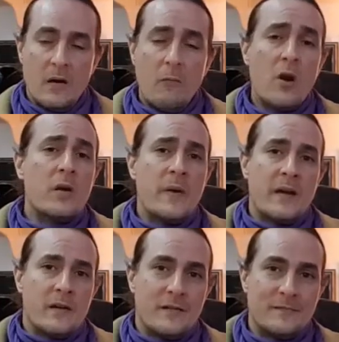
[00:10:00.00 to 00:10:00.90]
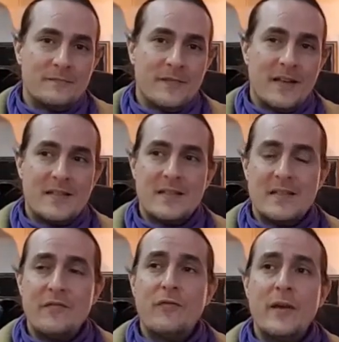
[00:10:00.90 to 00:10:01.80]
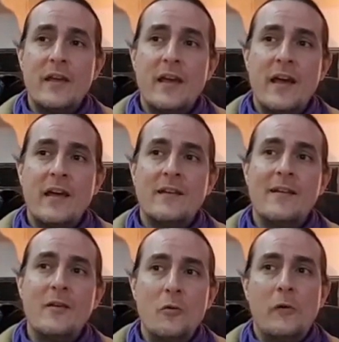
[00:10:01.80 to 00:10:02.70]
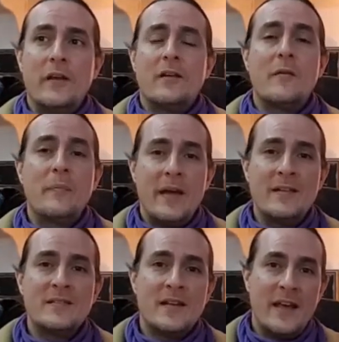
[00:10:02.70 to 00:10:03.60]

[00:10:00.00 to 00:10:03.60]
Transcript: work better. It's as if we can look at our pains and